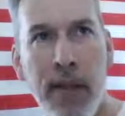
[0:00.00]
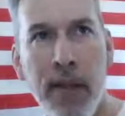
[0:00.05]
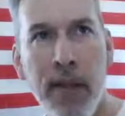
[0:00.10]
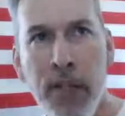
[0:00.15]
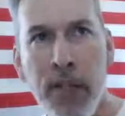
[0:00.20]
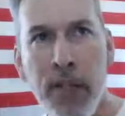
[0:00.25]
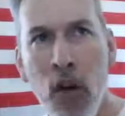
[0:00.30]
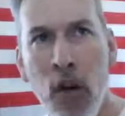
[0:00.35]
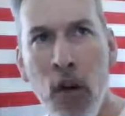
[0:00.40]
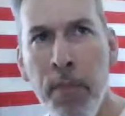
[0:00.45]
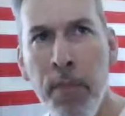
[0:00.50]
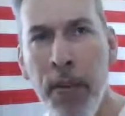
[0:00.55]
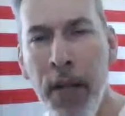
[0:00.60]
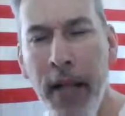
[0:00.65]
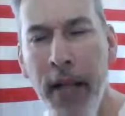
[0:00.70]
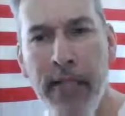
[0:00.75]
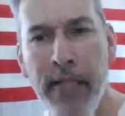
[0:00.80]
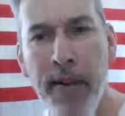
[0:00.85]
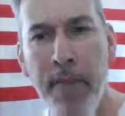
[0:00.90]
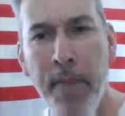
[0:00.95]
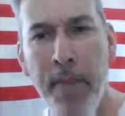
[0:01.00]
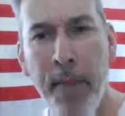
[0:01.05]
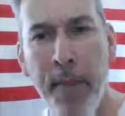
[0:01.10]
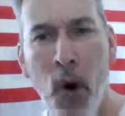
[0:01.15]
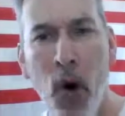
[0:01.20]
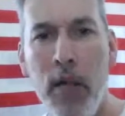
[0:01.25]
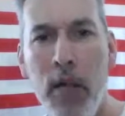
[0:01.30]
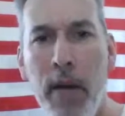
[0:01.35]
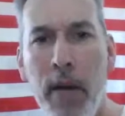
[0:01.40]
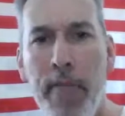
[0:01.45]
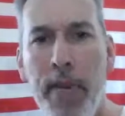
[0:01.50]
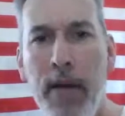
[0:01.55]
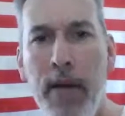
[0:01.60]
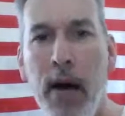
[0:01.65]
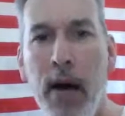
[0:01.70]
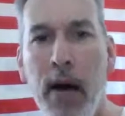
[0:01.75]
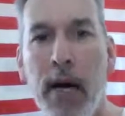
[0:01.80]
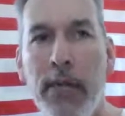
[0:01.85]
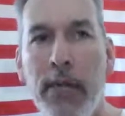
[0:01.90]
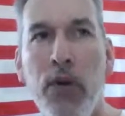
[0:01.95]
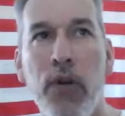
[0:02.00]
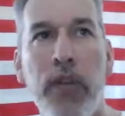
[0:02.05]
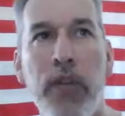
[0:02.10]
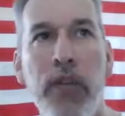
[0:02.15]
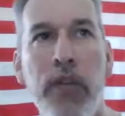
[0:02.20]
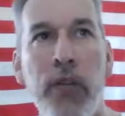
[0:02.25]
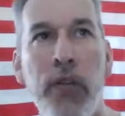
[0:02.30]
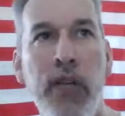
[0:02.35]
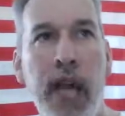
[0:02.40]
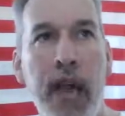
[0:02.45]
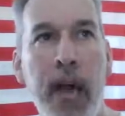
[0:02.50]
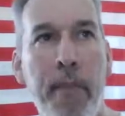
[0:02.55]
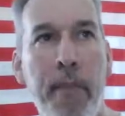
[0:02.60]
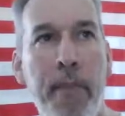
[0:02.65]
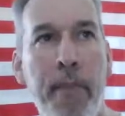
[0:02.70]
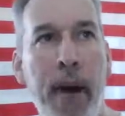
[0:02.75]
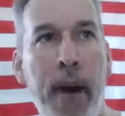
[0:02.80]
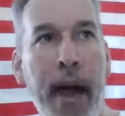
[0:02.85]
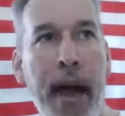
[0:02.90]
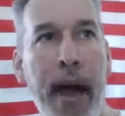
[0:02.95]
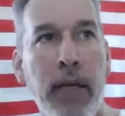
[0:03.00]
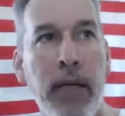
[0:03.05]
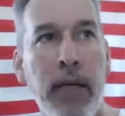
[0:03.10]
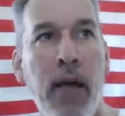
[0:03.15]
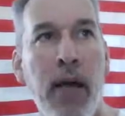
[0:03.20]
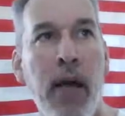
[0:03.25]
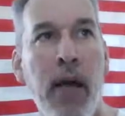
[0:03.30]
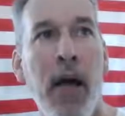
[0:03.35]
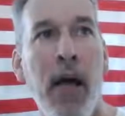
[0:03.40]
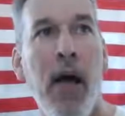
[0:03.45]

that took place in Parliament under the Stamp Act.